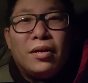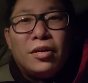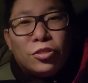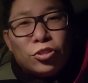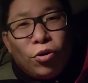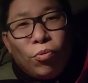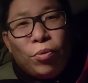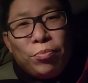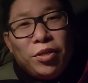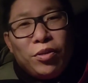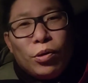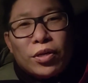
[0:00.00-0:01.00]
so when
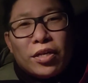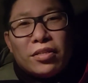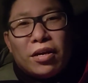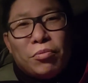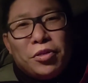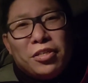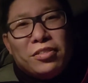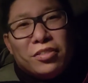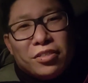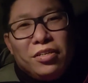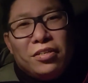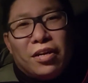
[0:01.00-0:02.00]
we look at that we can
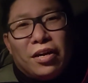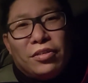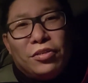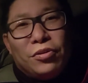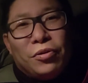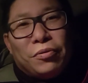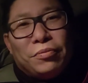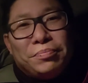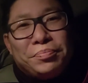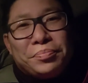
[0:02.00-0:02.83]
see that you know